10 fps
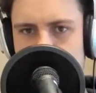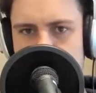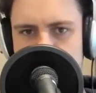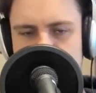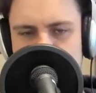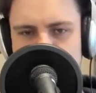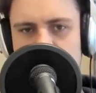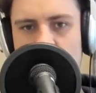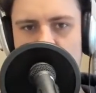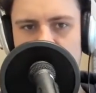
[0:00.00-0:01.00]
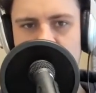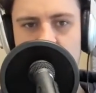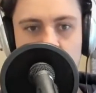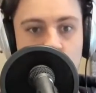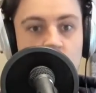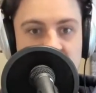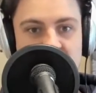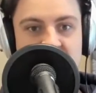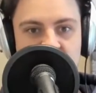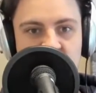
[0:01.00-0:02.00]
there's this guy who we
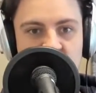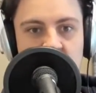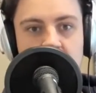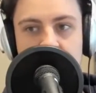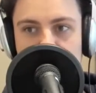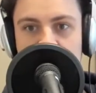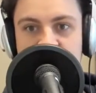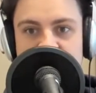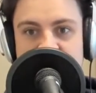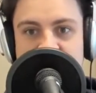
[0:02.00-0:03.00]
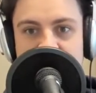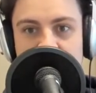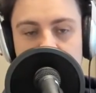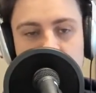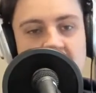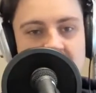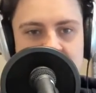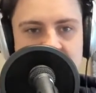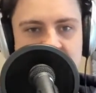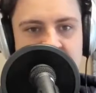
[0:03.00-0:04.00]
need to stop because he's completely
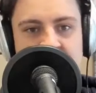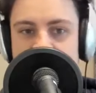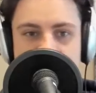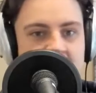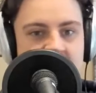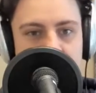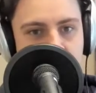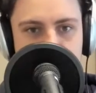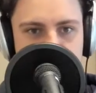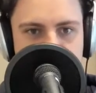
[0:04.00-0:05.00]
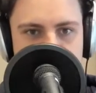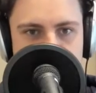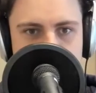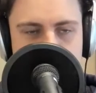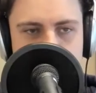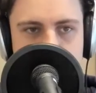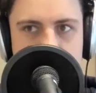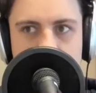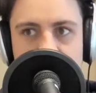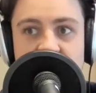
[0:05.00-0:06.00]
insane and he's capable of anything.
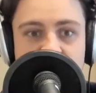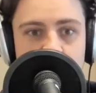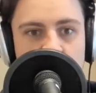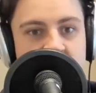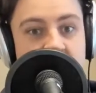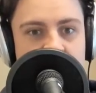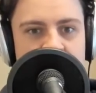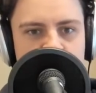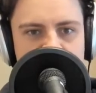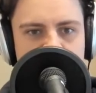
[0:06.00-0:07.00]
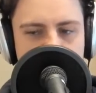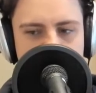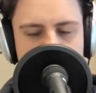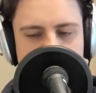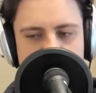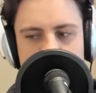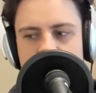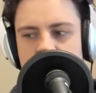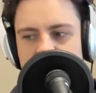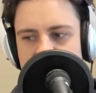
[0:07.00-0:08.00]
That's what Heath Ledger's Joker is.
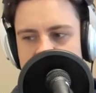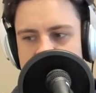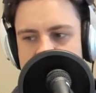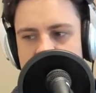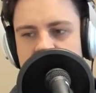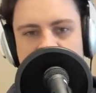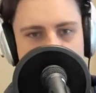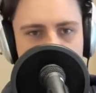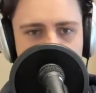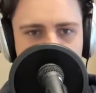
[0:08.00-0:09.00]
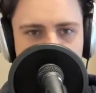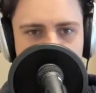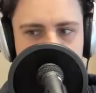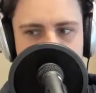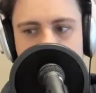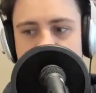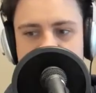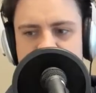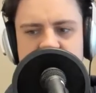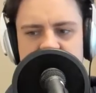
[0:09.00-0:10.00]
He's chaos. And he
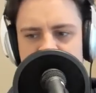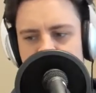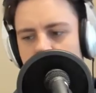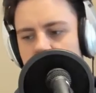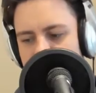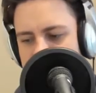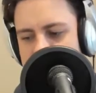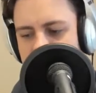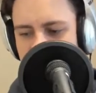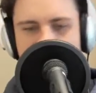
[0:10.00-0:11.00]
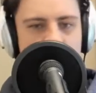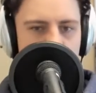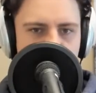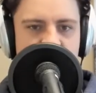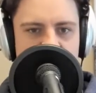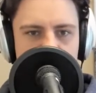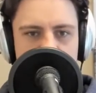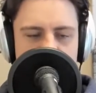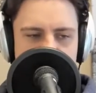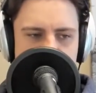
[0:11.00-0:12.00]
says it in the film, he's chaos. That's what
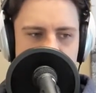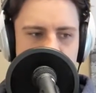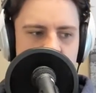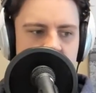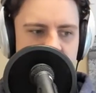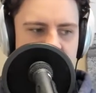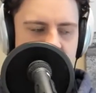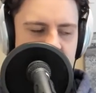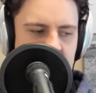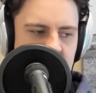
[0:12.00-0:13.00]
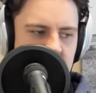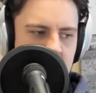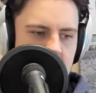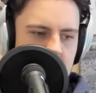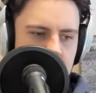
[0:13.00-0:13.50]
he is. He's